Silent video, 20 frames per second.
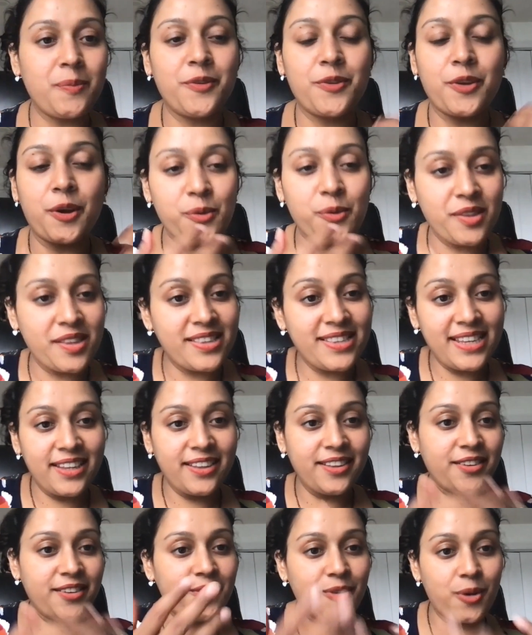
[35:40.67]
So I was a
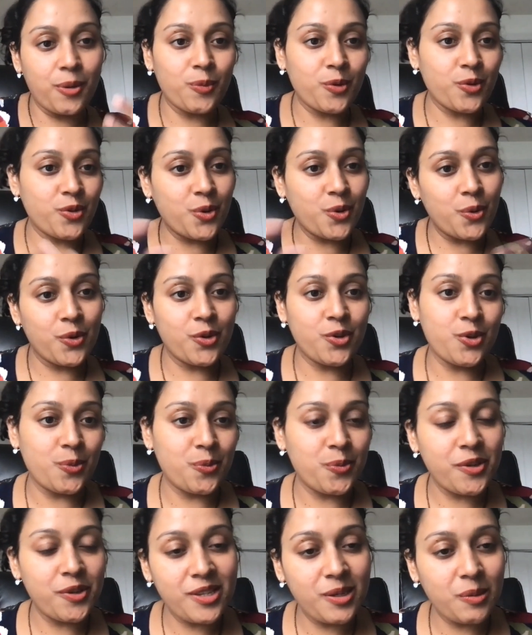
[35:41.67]
senior, almost going to a
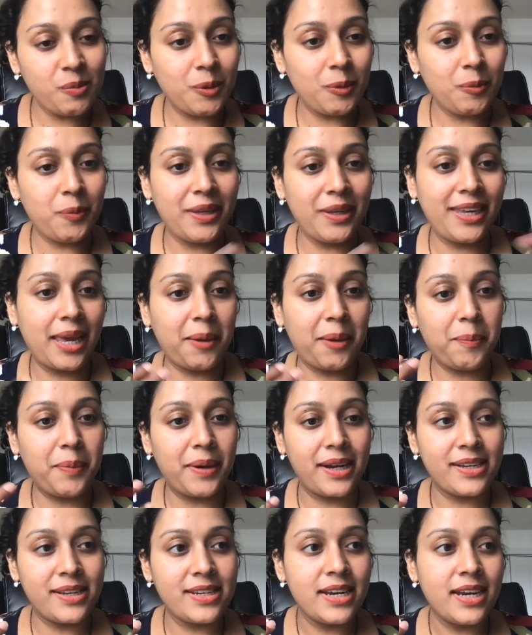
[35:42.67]
principal BA,
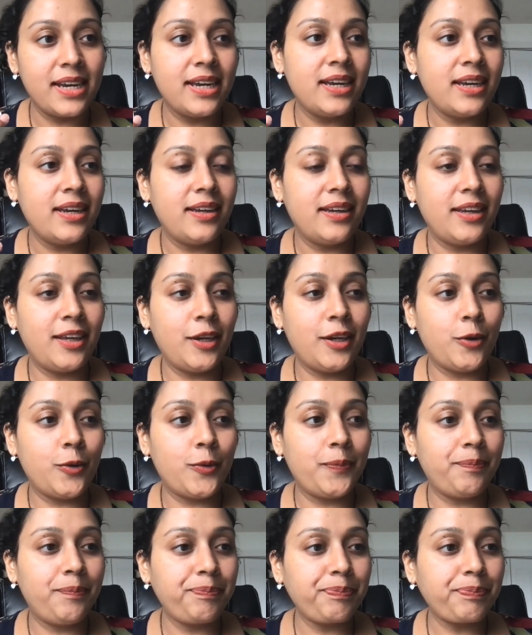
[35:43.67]
but you
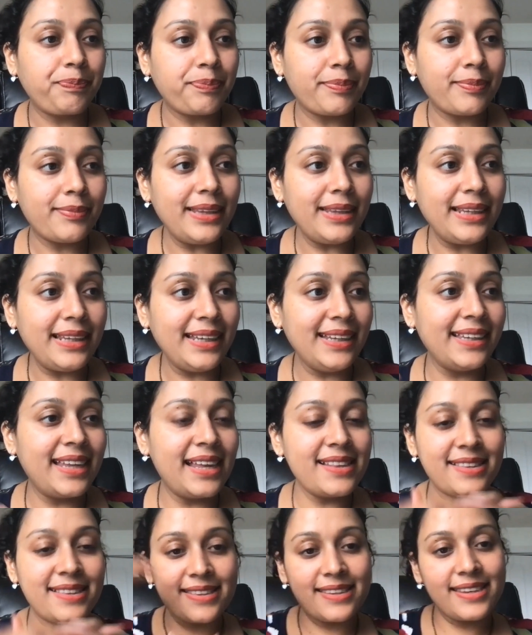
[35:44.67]
know
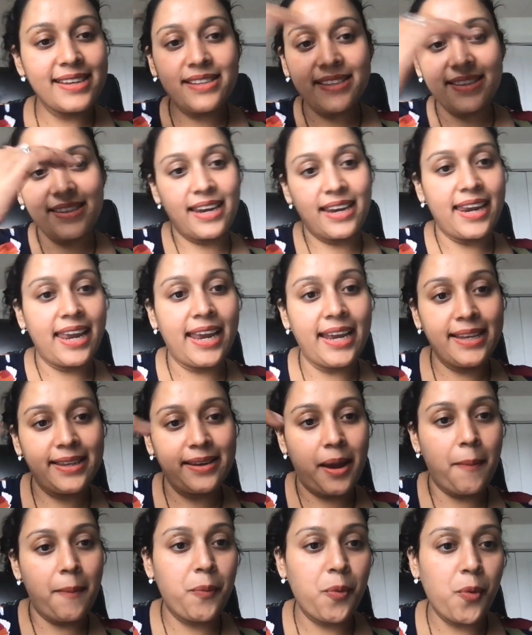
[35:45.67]
that skill set hit
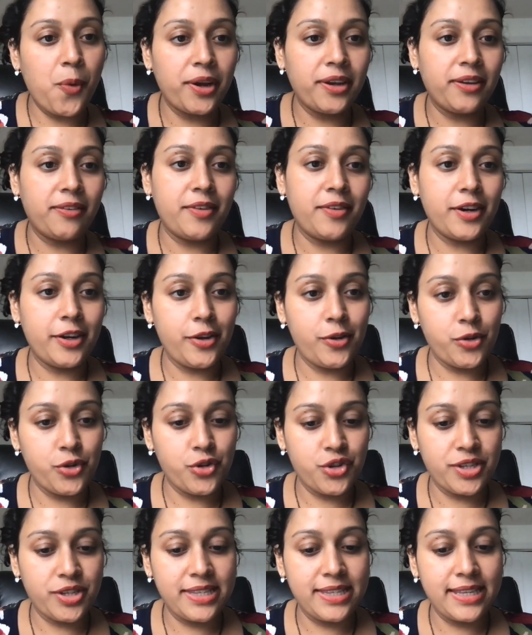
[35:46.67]
a point where you
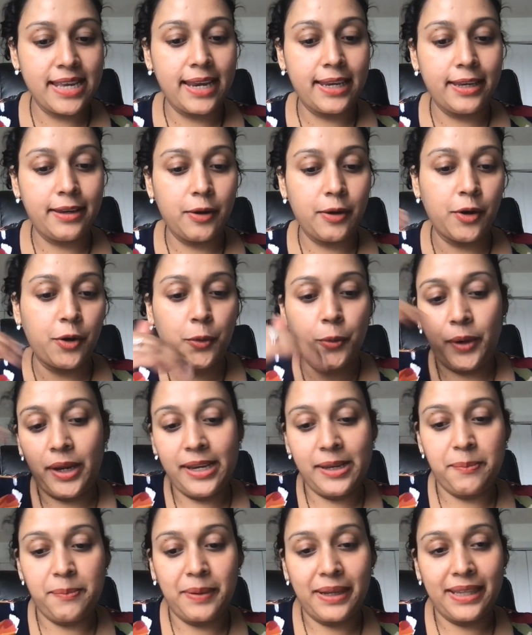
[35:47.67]
just said
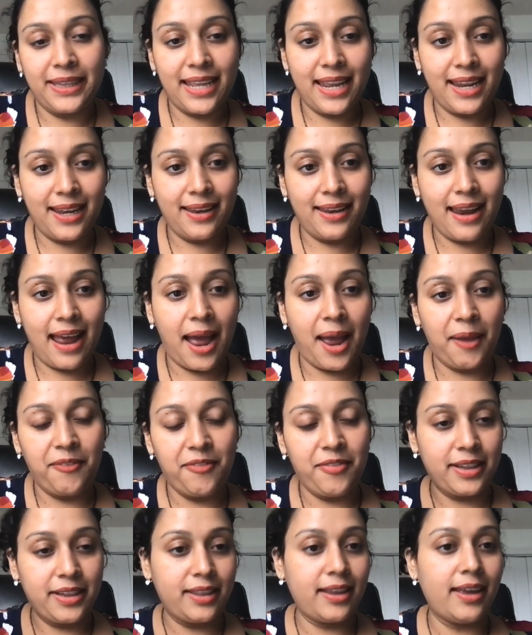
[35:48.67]
great, but then I
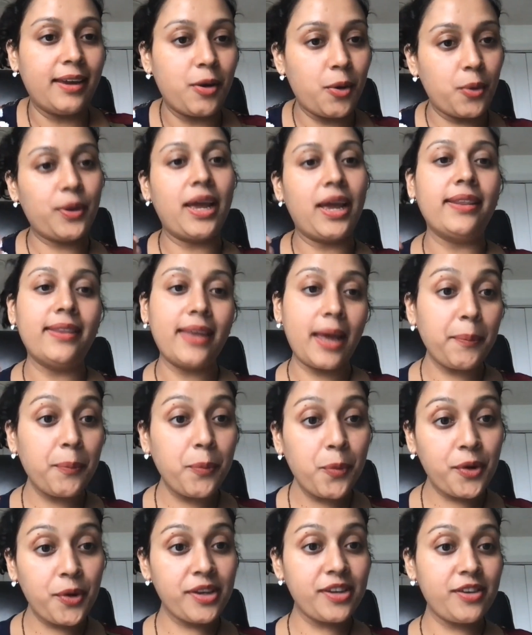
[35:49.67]
felt like, okay, at
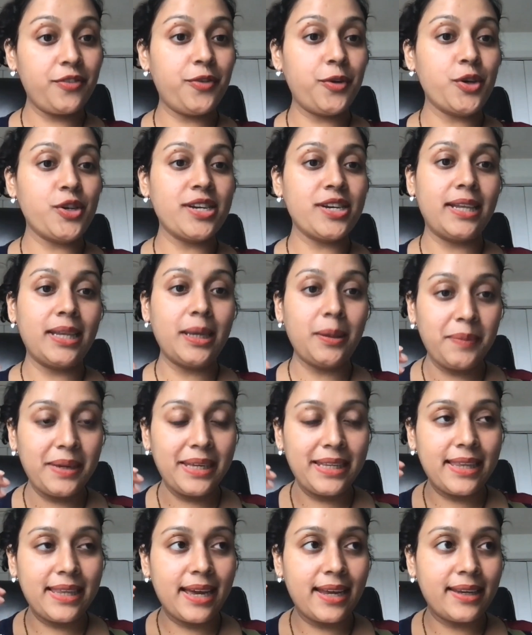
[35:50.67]
that point, if you're telling
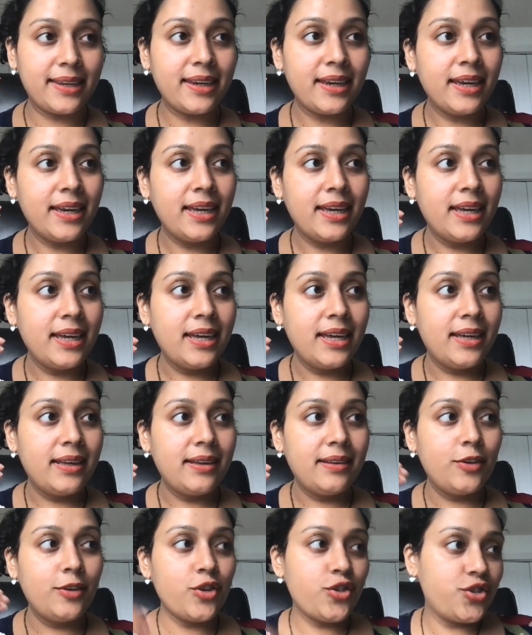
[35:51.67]
me that
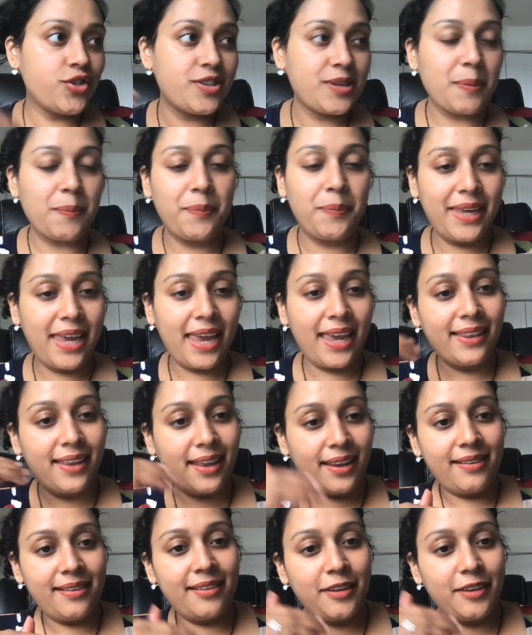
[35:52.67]
you're just a BA,
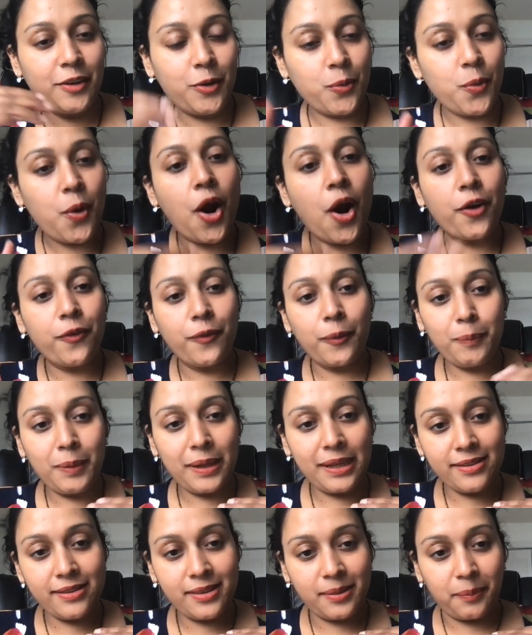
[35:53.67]
then you are
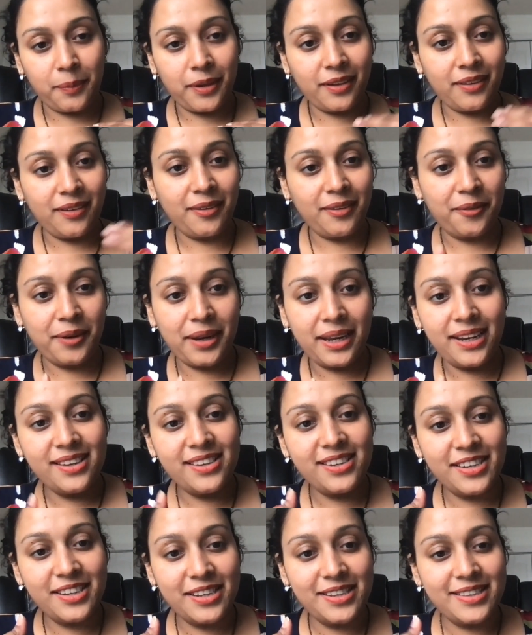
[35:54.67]
replaceable,
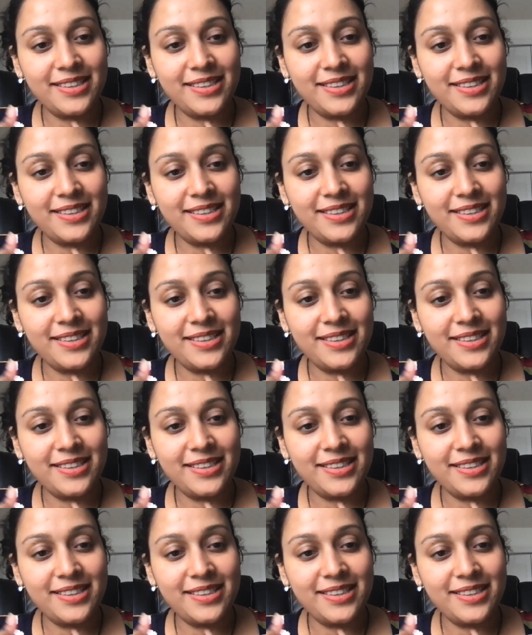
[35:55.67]
right?